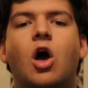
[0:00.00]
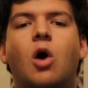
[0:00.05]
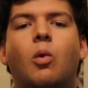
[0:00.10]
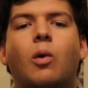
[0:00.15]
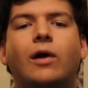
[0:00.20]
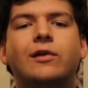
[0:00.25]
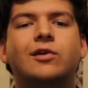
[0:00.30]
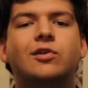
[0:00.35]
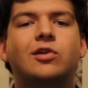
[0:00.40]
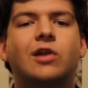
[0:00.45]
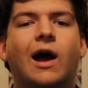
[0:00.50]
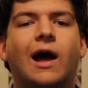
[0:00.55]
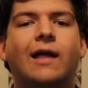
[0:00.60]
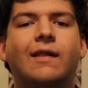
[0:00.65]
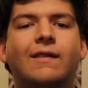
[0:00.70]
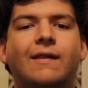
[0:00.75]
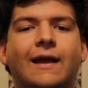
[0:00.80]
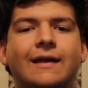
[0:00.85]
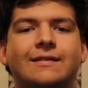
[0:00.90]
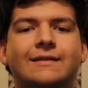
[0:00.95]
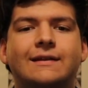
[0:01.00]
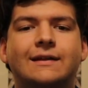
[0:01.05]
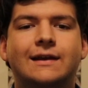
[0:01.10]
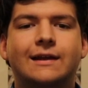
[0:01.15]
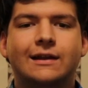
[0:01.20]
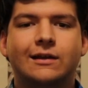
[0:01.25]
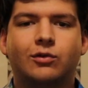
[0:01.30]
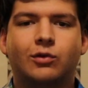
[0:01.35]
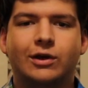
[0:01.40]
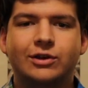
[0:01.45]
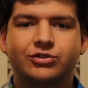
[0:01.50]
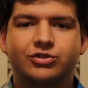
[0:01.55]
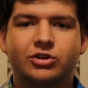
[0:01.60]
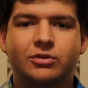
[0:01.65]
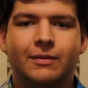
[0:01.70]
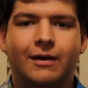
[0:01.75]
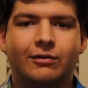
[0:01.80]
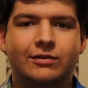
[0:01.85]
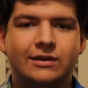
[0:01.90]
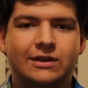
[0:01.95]
While you're not likely to get a question
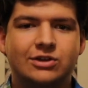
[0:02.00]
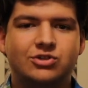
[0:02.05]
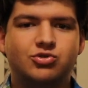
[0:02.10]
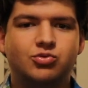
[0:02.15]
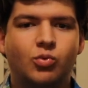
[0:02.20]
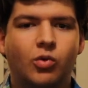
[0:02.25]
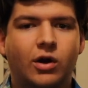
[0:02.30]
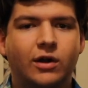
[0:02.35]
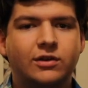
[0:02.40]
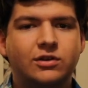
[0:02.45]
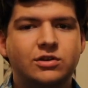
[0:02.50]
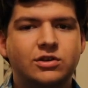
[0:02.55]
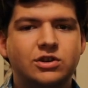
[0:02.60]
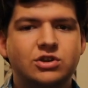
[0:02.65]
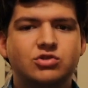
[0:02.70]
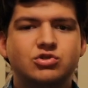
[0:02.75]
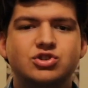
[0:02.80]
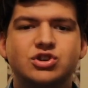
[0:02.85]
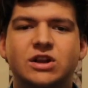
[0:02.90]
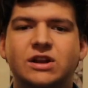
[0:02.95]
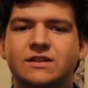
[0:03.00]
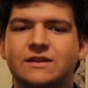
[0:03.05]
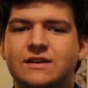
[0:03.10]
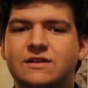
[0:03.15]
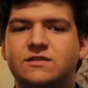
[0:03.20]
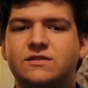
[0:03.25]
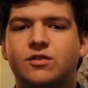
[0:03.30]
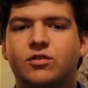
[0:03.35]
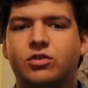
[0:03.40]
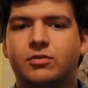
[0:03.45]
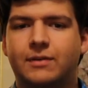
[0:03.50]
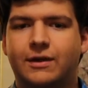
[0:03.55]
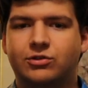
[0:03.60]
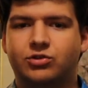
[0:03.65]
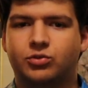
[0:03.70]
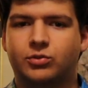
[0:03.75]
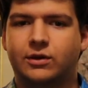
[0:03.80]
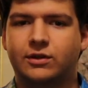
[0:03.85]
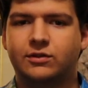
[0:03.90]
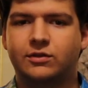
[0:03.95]
about each one, you should at least know the
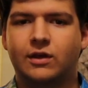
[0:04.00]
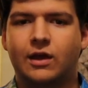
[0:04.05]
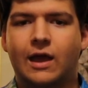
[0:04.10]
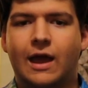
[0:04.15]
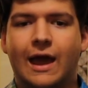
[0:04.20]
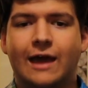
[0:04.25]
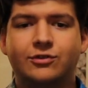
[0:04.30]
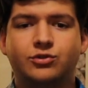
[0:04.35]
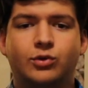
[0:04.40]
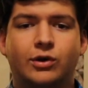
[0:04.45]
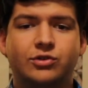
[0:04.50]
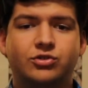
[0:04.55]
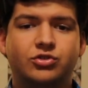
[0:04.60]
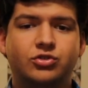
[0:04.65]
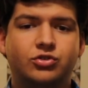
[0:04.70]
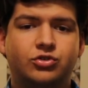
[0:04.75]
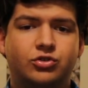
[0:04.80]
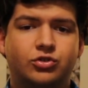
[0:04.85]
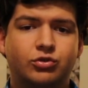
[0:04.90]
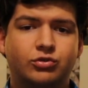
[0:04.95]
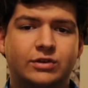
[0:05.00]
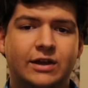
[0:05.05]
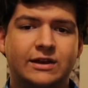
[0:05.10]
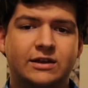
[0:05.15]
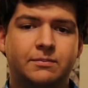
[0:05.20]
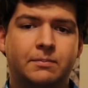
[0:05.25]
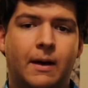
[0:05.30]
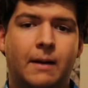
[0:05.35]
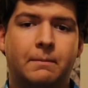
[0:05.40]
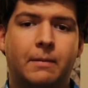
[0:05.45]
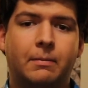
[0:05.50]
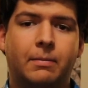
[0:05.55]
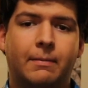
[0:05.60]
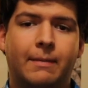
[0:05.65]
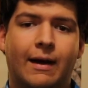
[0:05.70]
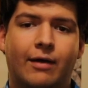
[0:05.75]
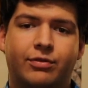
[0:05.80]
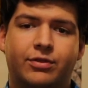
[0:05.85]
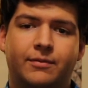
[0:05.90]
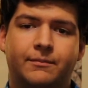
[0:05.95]
major ones, as questions do tend to pop up
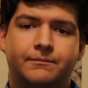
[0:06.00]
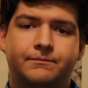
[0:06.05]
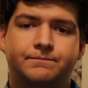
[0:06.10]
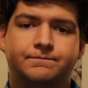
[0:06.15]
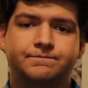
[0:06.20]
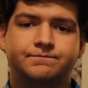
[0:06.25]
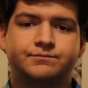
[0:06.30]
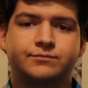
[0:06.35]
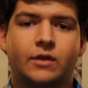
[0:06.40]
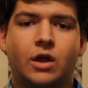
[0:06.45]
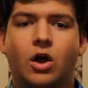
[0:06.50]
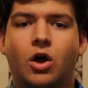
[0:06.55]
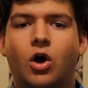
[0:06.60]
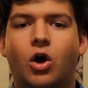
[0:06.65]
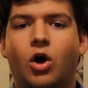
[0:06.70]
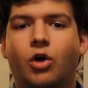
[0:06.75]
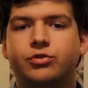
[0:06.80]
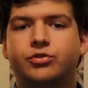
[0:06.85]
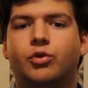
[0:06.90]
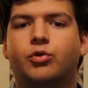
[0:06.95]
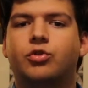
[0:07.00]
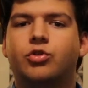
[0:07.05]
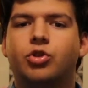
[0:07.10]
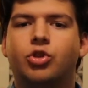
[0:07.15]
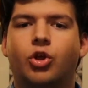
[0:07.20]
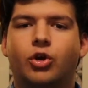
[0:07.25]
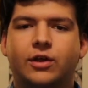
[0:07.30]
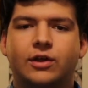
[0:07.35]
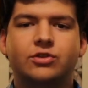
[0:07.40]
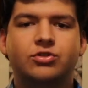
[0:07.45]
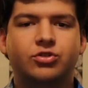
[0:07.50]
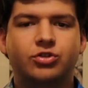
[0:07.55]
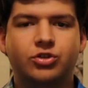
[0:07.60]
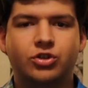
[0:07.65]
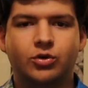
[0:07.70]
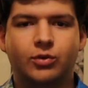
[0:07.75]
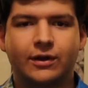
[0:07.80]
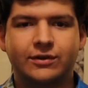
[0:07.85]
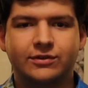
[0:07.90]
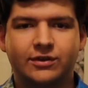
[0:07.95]
about them. Also, look into the
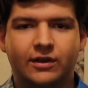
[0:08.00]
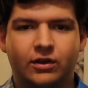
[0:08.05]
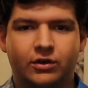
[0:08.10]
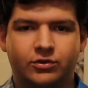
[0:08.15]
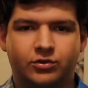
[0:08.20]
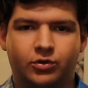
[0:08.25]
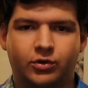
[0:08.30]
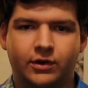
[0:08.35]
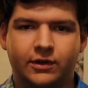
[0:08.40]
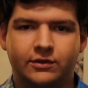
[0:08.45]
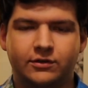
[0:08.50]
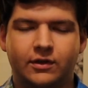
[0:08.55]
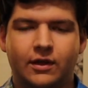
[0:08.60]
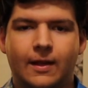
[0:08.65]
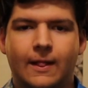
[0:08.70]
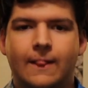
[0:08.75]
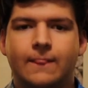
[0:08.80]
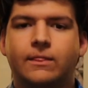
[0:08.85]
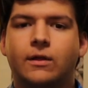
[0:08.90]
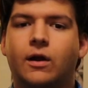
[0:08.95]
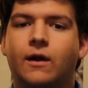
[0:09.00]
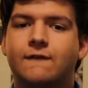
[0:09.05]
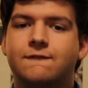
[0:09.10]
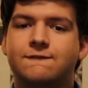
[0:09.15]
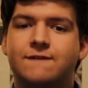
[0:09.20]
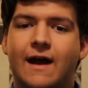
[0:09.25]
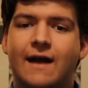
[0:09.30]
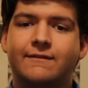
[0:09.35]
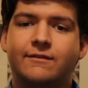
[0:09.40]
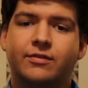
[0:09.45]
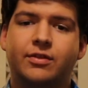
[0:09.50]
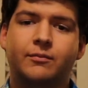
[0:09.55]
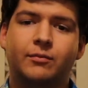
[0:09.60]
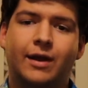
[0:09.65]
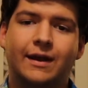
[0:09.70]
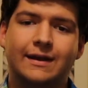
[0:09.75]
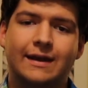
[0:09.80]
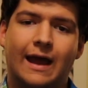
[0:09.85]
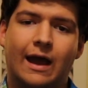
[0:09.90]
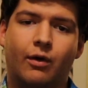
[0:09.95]
US territories. There are 5 of them
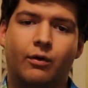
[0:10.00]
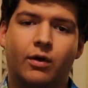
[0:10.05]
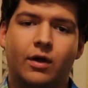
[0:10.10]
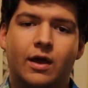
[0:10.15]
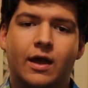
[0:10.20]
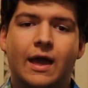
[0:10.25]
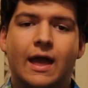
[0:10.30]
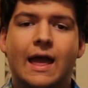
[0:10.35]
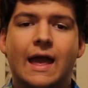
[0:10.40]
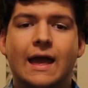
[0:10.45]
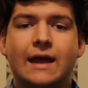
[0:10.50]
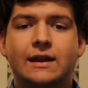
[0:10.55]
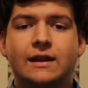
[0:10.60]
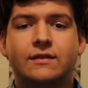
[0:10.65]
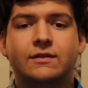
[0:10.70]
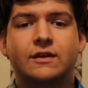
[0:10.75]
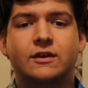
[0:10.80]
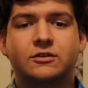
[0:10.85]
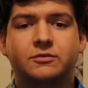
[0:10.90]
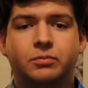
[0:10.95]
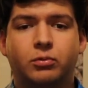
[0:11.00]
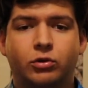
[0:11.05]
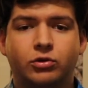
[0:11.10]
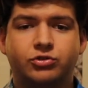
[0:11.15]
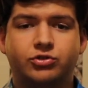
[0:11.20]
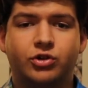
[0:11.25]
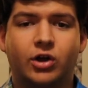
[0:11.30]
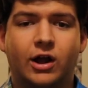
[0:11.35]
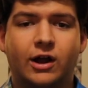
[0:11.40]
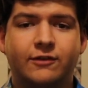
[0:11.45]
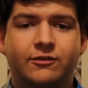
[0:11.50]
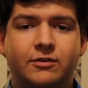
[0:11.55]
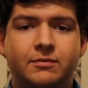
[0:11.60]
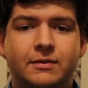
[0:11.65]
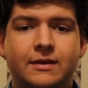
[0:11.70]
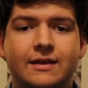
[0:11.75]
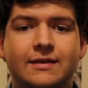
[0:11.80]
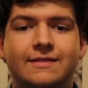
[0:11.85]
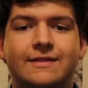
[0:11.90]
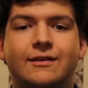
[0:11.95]
right now, and in the Explorer's Geography
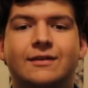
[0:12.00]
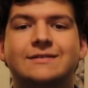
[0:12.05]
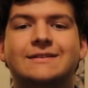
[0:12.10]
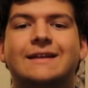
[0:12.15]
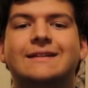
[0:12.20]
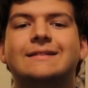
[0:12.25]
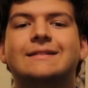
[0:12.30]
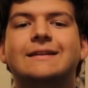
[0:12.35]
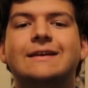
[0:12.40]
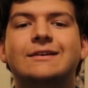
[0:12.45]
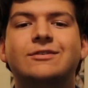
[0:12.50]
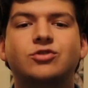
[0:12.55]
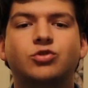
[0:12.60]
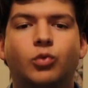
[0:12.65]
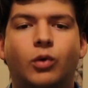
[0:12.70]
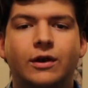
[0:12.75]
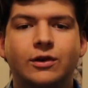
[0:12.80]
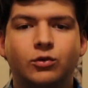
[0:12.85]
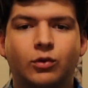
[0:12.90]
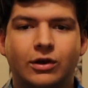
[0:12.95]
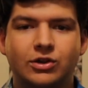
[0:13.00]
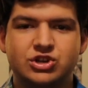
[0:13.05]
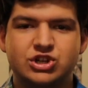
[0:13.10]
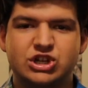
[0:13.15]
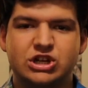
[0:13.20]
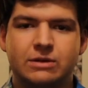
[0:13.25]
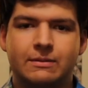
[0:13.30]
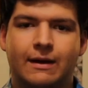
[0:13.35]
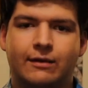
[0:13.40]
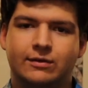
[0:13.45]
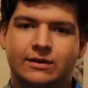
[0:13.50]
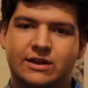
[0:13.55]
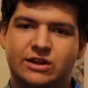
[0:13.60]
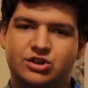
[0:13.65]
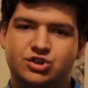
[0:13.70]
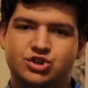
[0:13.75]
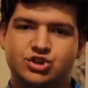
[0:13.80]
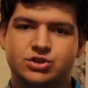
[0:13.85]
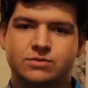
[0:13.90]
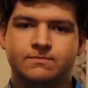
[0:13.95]
Bee, there is at least one question about
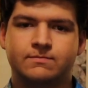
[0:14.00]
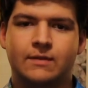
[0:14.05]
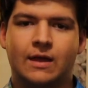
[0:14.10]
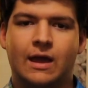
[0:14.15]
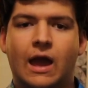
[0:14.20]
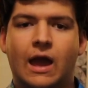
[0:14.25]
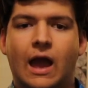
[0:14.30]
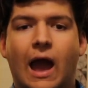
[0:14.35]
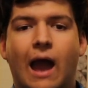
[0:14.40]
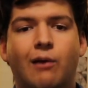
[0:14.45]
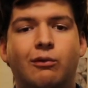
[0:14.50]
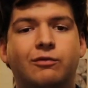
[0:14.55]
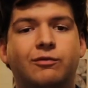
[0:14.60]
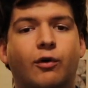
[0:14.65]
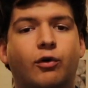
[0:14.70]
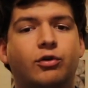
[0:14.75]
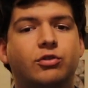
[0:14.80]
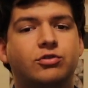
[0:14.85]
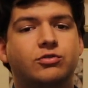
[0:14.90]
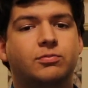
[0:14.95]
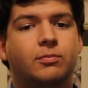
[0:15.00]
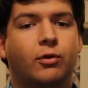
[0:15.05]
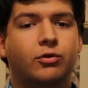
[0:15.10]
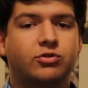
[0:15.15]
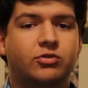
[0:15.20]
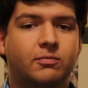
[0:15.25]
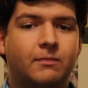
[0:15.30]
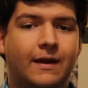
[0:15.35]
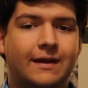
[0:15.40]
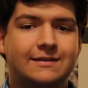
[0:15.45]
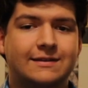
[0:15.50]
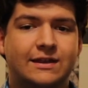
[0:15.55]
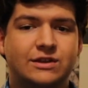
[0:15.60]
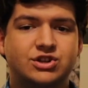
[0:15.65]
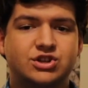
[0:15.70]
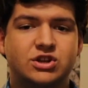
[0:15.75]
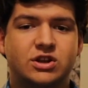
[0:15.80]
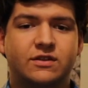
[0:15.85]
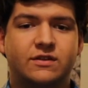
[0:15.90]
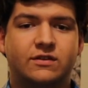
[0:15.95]
each. I would focus most of my
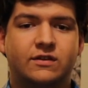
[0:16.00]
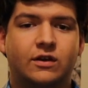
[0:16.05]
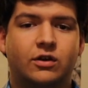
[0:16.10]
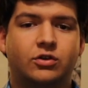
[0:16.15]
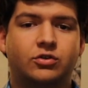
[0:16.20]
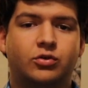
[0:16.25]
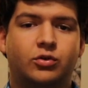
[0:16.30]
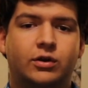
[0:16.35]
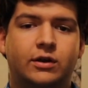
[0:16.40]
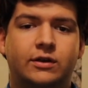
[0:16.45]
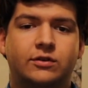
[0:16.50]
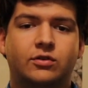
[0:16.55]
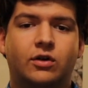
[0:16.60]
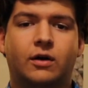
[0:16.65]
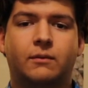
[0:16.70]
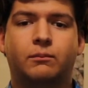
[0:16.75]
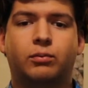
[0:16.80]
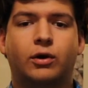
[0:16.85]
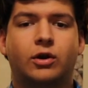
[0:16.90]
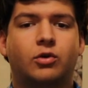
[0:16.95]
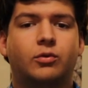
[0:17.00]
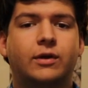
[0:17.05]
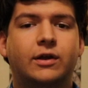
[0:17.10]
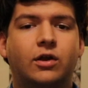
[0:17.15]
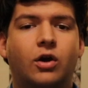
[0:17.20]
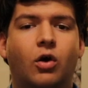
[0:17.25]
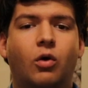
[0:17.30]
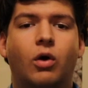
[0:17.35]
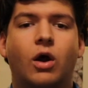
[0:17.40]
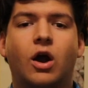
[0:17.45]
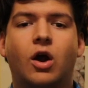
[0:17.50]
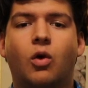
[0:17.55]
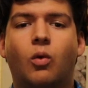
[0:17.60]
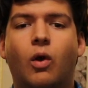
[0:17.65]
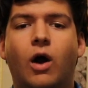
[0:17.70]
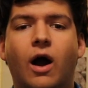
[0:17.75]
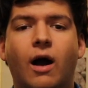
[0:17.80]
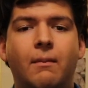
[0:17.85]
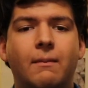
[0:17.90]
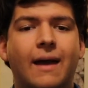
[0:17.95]
attention in the territories on Puerto Rico,
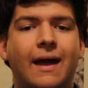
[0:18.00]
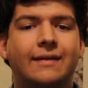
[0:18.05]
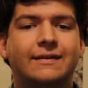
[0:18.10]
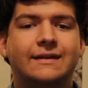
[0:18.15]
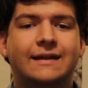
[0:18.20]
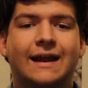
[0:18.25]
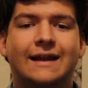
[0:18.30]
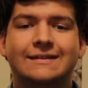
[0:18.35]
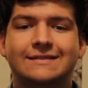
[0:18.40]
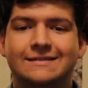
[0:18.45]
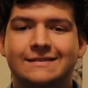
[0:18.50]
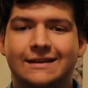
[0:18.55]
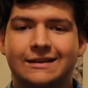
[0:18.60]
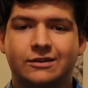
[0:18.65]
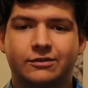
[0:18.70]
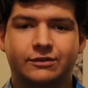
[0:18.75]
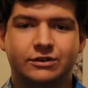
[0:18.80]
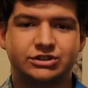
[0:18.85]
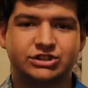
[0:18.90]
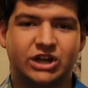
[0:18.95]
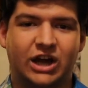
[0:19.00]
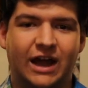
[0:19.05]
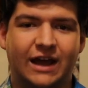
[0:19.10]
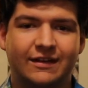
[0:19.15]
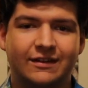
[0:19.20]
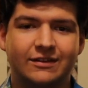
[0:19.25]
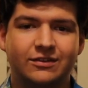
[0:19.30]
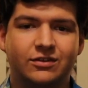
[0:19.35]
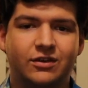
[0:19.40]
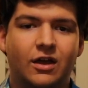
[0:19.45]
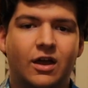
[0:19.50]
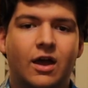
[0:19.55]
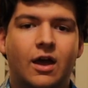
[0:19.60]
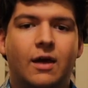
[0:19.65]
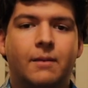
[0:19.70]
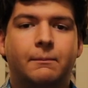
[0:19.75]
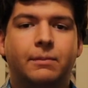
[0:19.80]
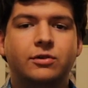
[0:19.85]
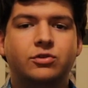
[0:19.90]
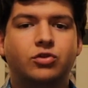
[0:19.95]
Guam, and the United States Virgin Islands,
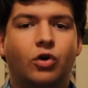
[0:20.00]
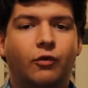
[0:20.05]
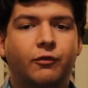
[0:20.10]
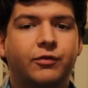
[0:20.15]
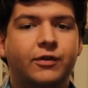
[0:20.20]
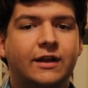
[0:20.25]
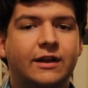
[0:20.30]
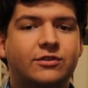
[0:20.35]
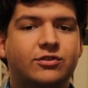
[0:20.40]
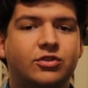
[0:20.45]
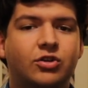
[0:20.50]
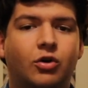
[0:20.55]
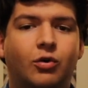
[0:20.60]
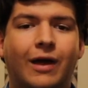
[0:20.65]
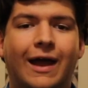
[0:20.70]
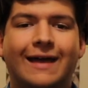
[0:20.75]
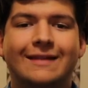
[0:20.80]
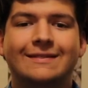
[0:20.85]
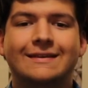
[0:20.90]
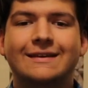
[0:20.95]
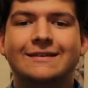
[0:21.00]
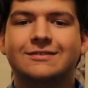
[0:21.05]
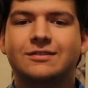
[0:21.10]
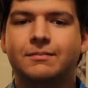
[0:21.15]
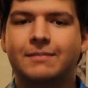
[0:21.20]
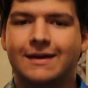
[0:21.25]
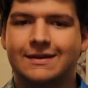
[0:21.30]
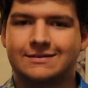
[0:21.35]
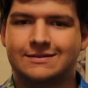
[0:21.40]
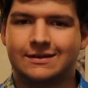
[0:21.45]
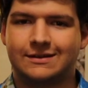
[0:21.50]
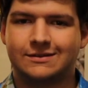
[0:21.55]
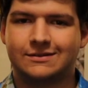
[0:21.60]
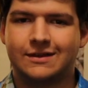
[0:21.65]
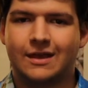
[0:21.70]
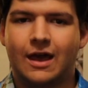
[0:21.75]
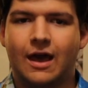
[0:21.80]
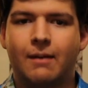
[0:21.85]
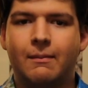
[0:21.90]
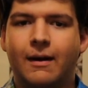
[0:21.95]
but don't forget to know at least the basics
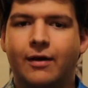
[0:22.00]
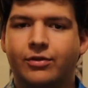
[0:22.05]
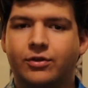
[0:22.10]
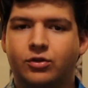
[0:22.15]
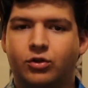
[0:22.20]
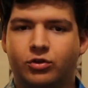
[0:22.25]
about the